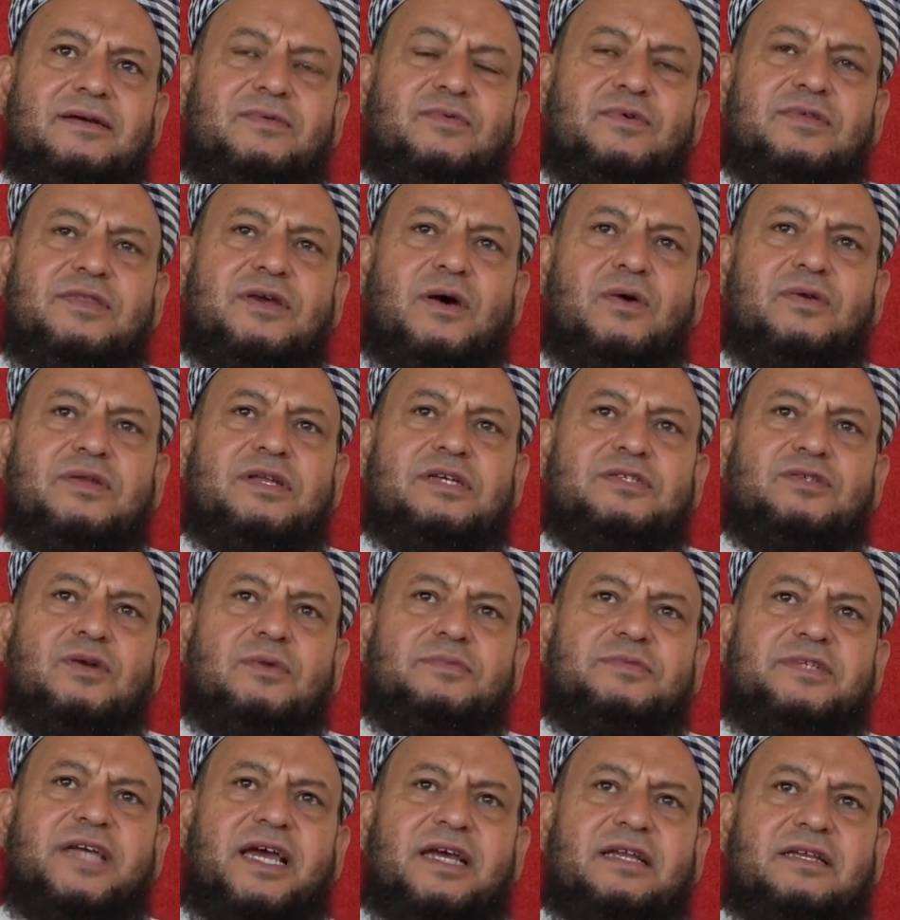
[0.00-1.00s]
Without this
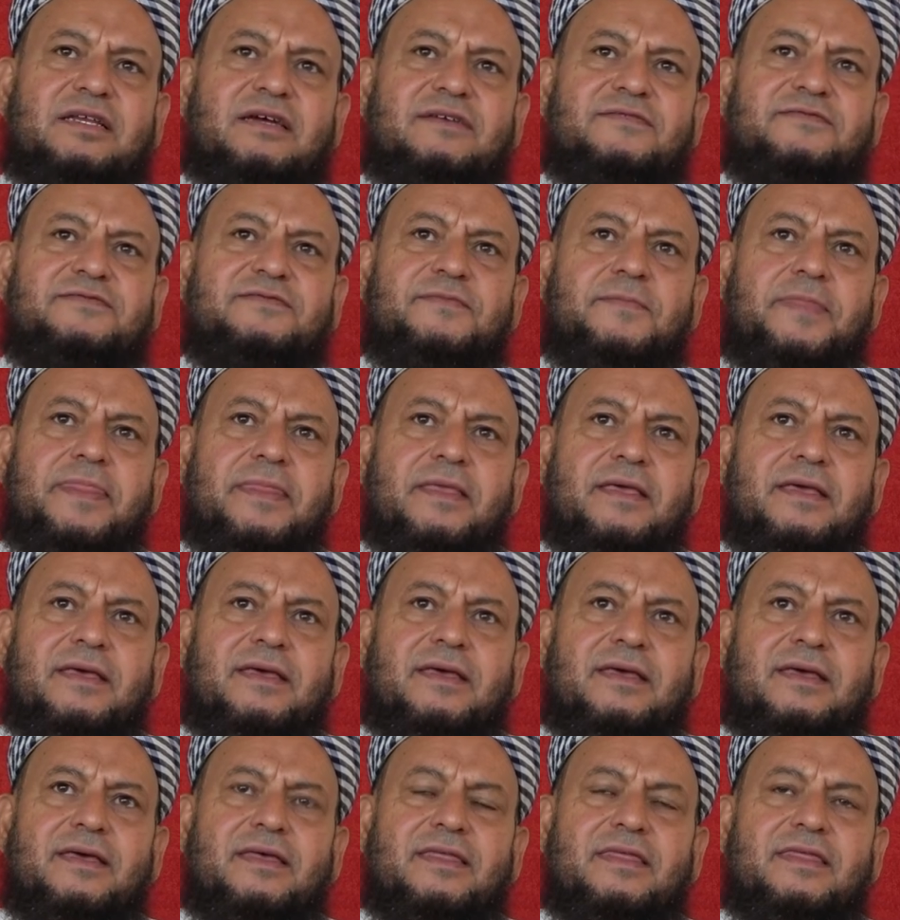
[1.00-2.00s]
objective,
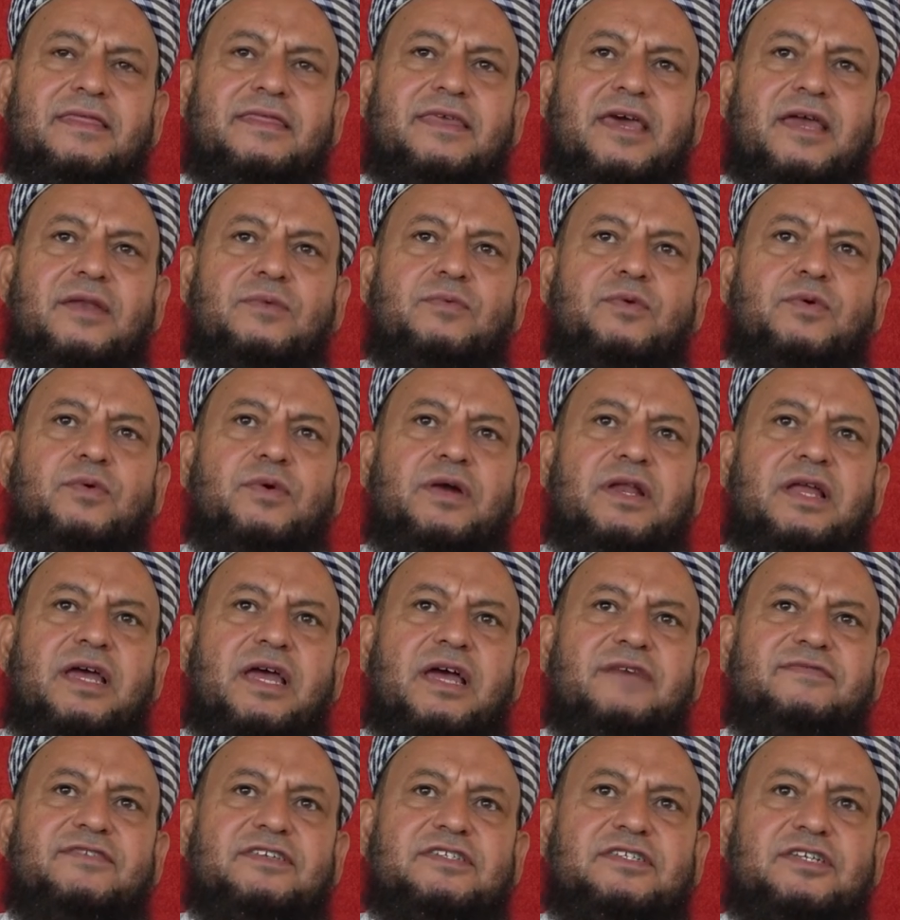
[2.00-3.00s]
then we will
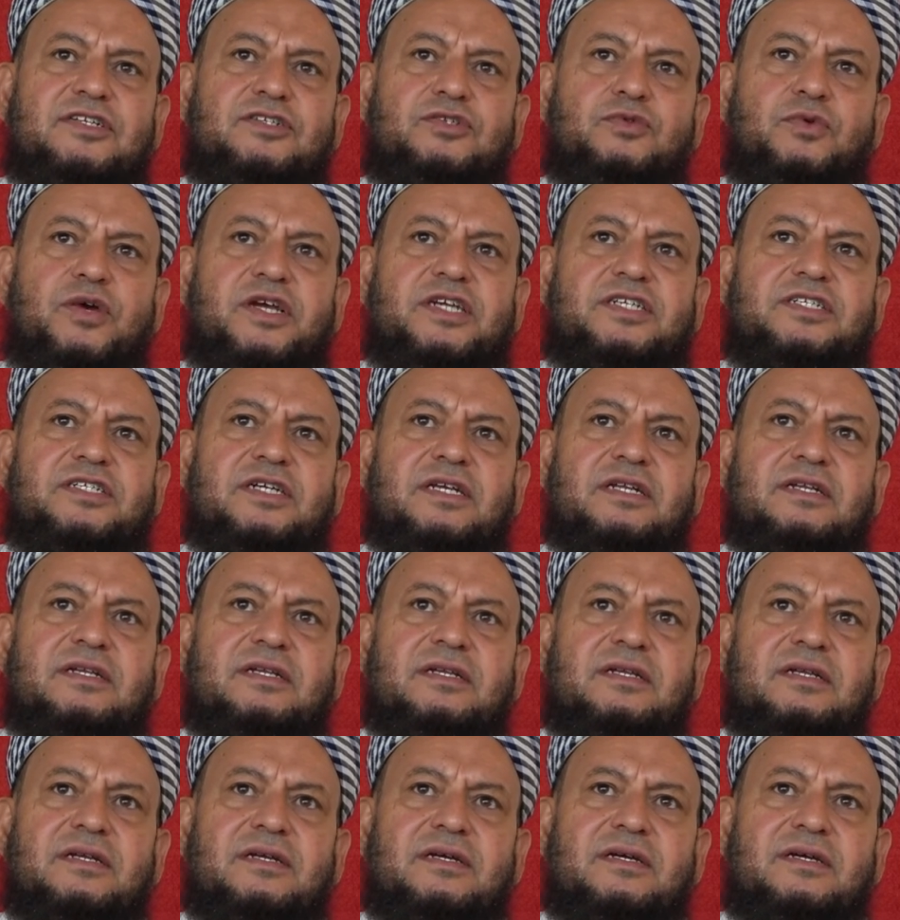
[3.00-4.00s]
have a
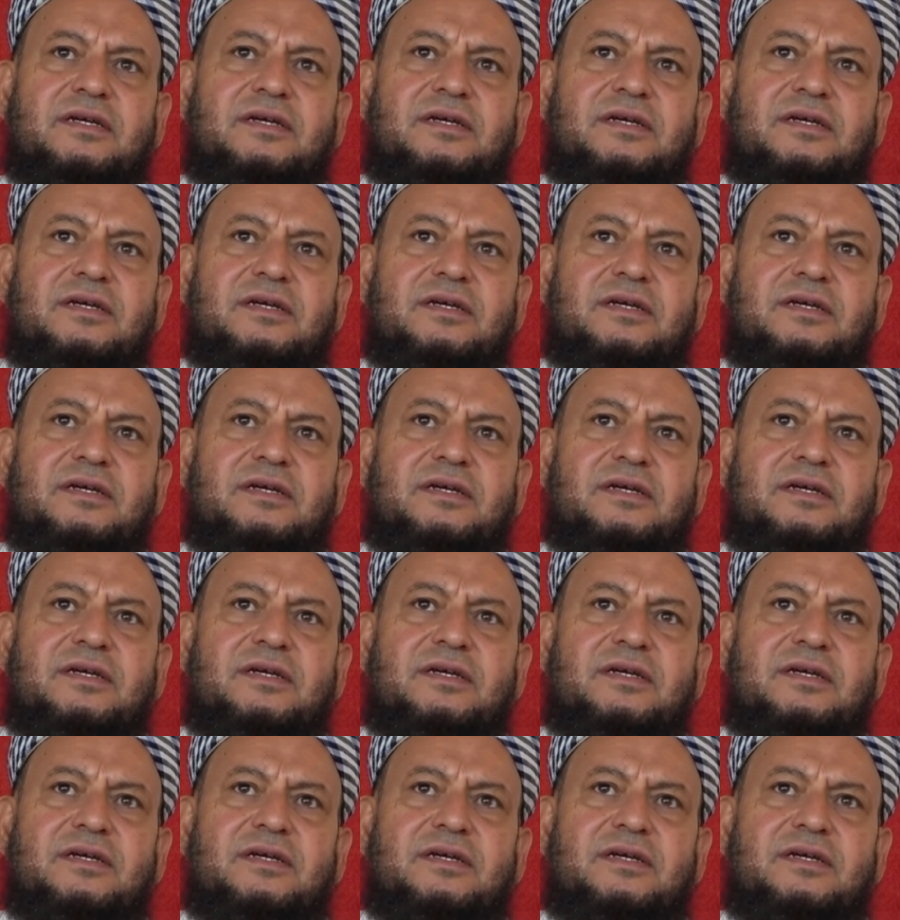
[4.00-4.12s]
situation